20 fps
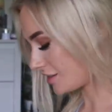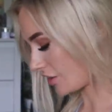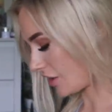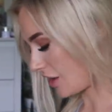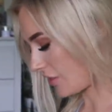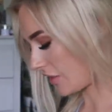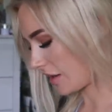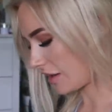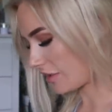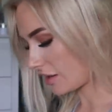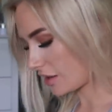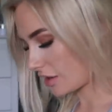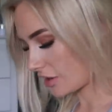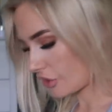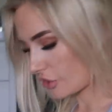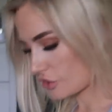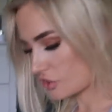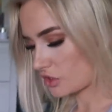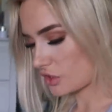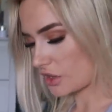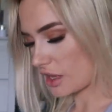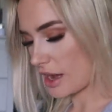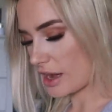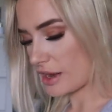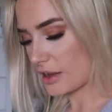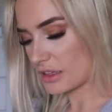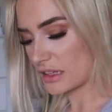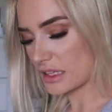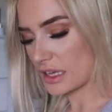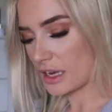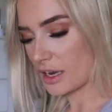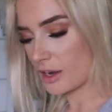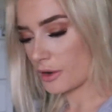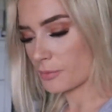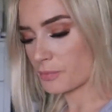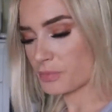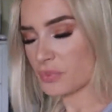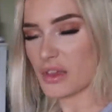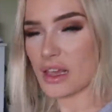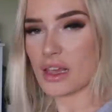so I think I'm going to go do that and
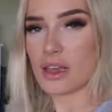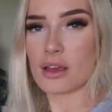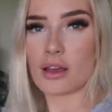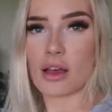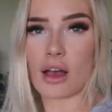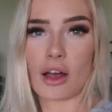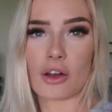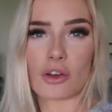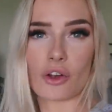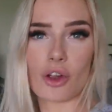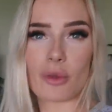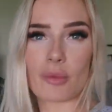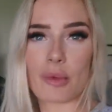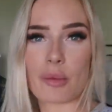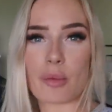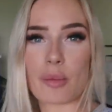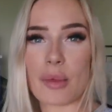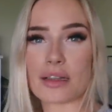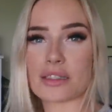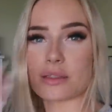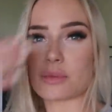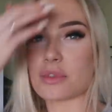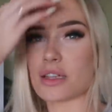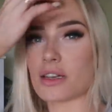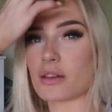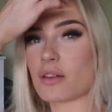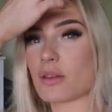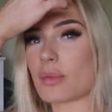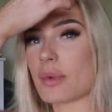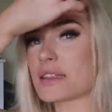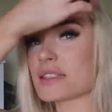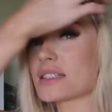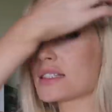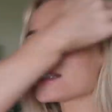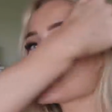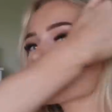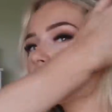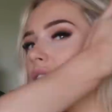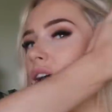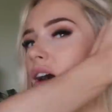then... I don't know, maybe make some dinner with my
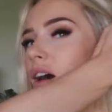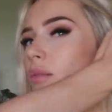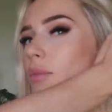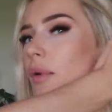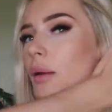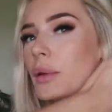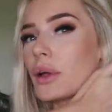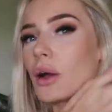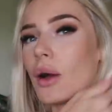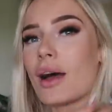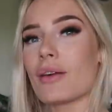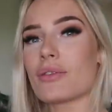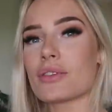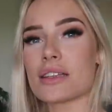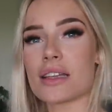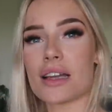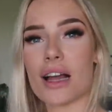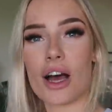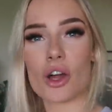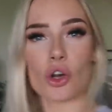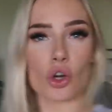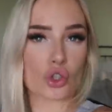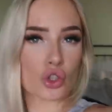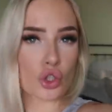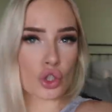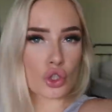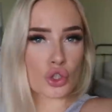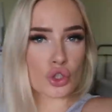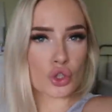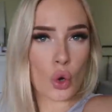sister, maybe go out for dinner, not too